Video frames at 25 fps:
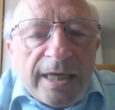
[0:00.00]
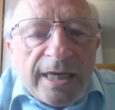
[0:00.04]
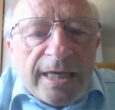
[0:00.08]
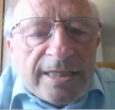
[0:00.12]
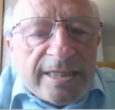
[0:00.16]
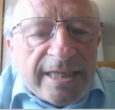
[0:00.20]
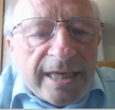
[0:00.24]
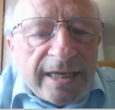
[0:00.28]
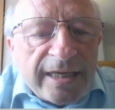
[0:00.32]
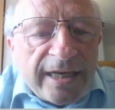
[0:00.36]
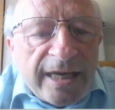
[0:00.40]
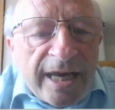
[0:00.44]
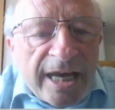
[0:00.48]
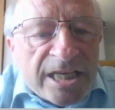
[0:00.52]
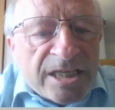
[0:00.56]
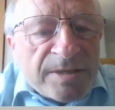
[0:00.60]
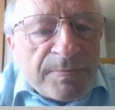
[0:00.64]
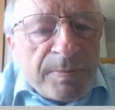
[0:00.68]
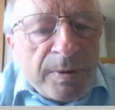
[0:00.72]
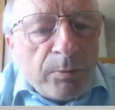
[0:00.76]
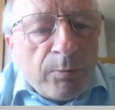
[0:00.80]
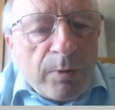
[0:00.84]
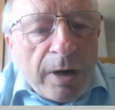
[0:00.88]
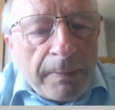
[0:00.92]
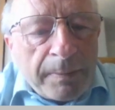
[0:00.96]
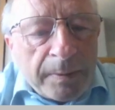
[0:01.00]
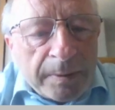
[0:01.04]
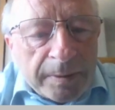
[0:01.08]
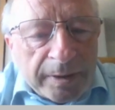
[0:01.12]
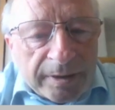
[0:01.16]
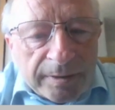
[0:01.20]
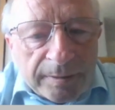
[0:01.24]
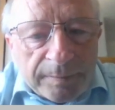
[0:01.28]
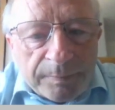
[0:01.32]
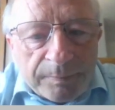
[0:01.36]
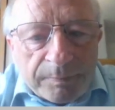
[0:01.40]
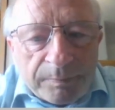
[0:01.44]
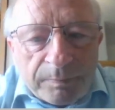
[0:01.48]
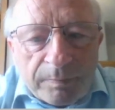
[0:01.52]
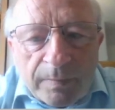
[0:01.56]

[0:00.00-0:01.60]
is that it has to be replicable.